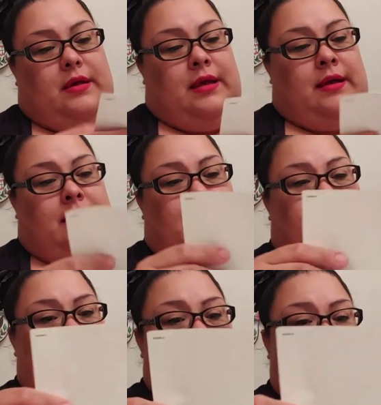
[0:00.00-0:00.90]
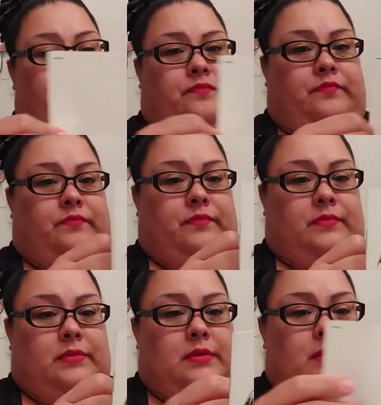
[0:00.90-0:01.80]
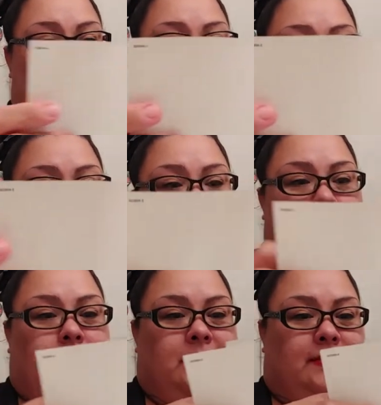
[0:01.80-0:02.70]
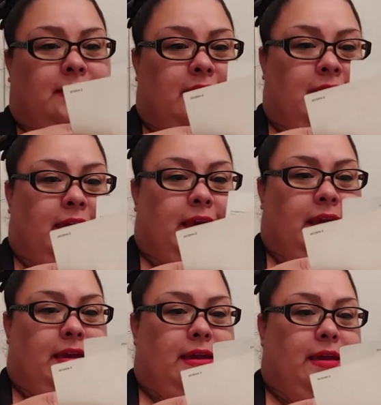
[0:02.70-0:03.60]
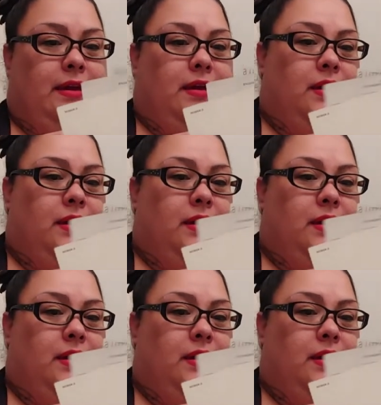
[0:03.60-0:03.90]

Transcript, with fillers: Um, let me see.